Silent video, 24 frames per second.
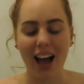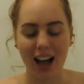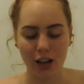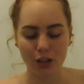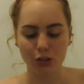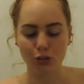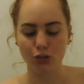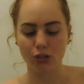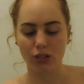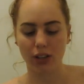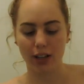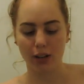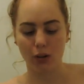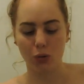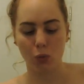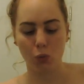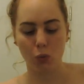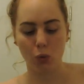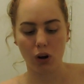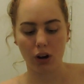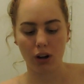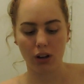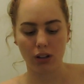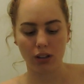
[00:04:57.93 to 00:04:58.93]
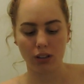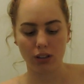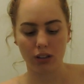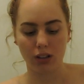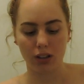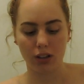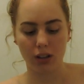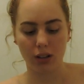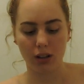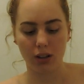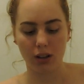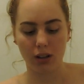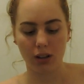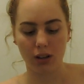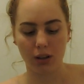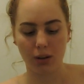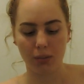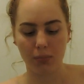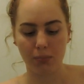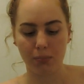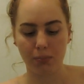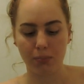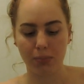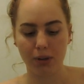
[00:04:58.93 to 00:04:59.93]
I do like one
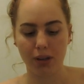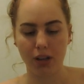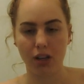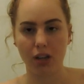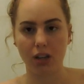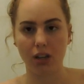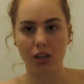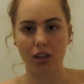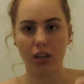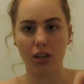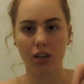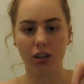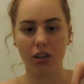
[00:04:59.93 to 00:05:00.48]
big